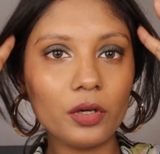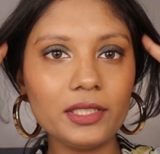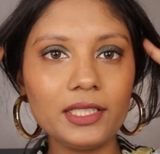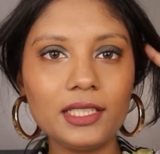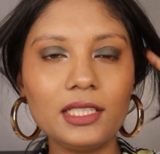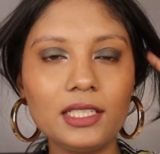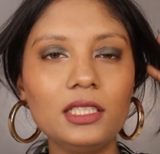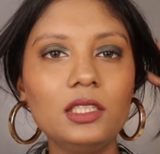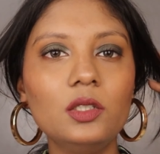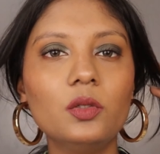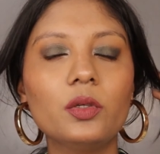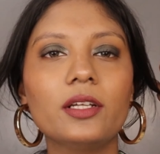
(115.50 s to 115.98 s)

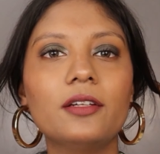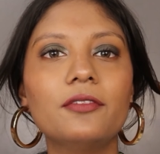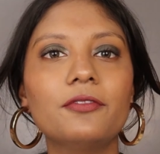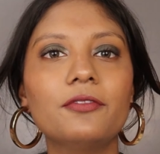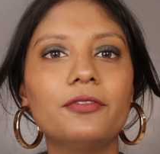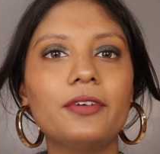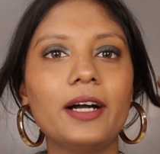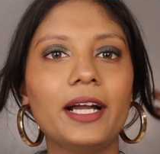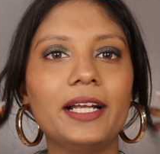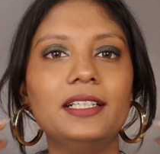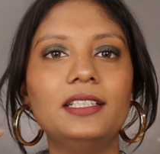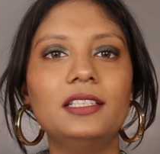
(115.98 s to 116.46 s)
need, you can
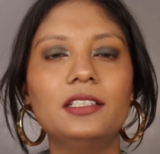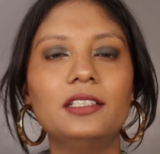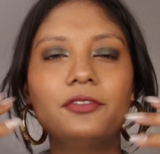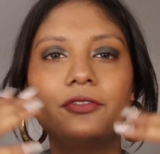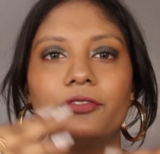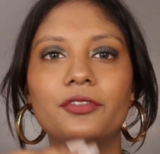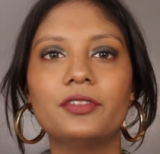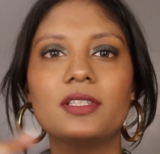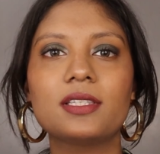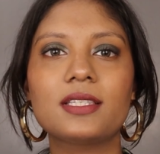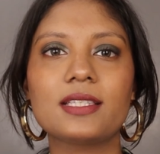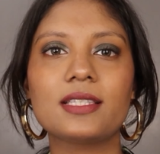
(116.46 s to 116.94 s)
find
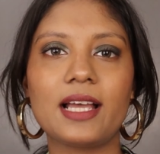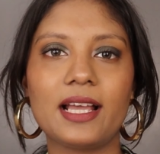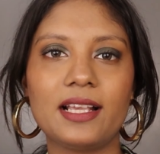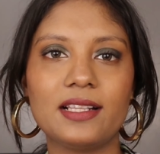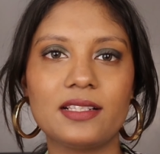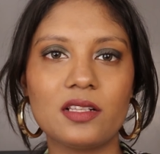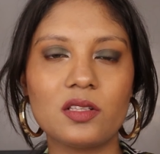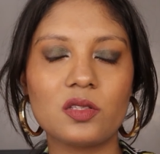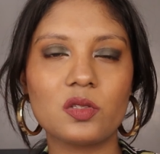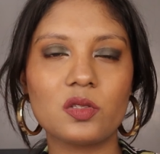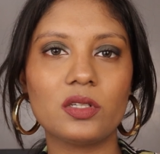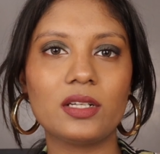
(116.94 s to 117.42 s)
different
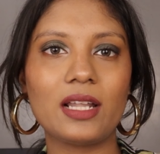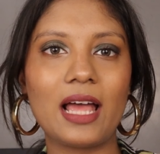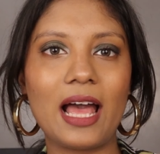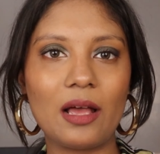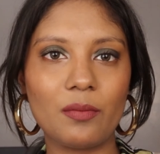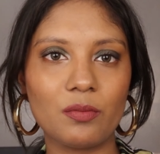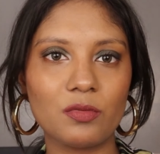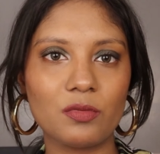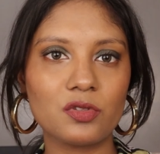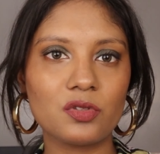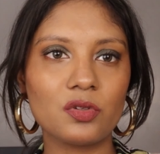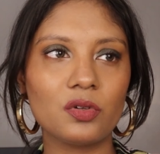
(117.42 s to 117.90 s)
sizes on
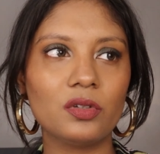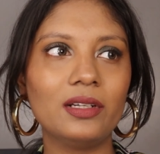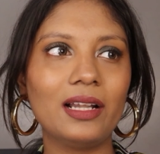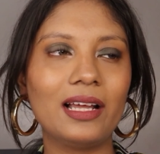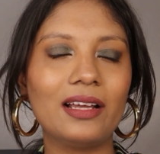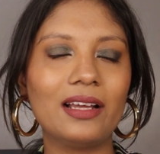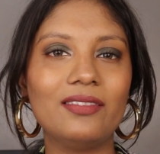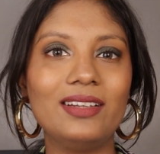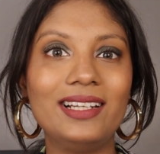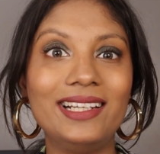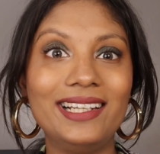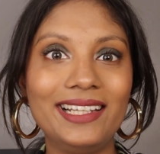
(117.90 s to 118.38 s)
Amazon.
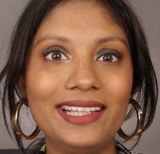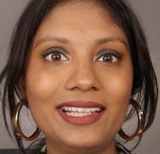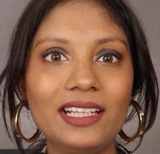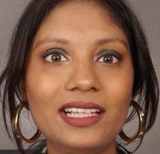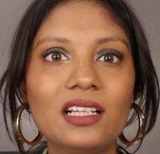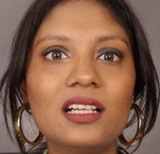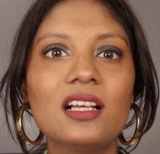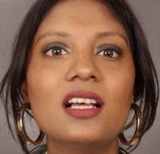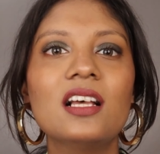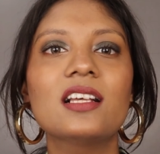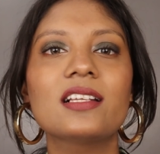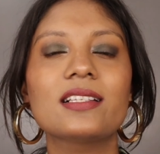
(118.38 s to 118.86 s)
I will
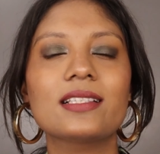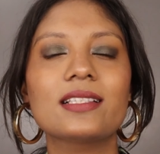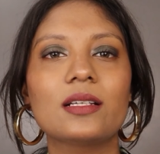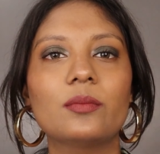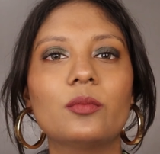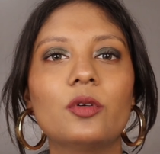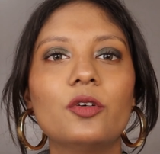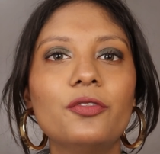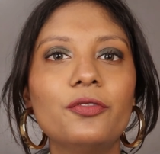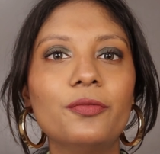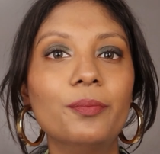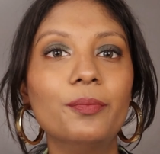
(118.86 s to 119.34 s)
link
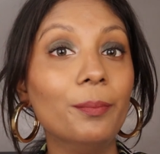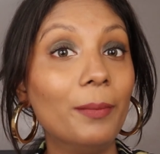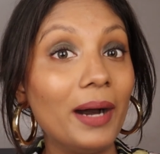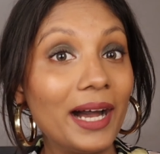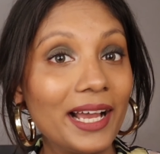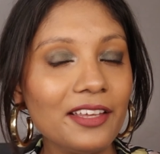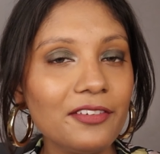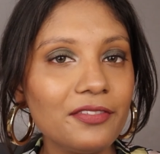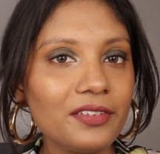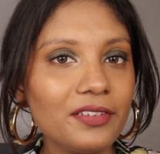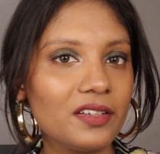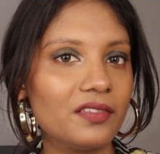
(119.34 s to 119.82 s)
some of
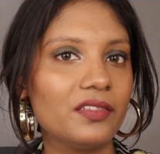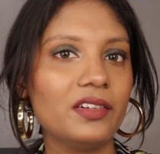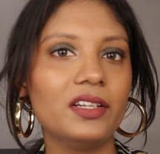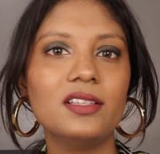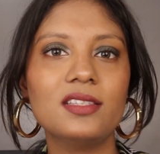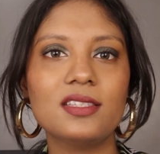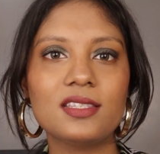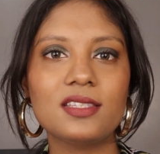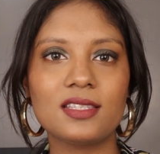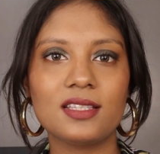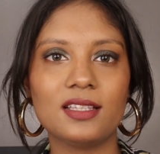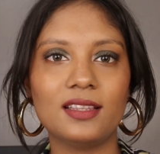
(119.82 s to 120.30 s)
my
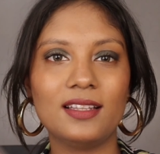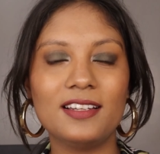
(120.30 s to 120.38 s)
favorites in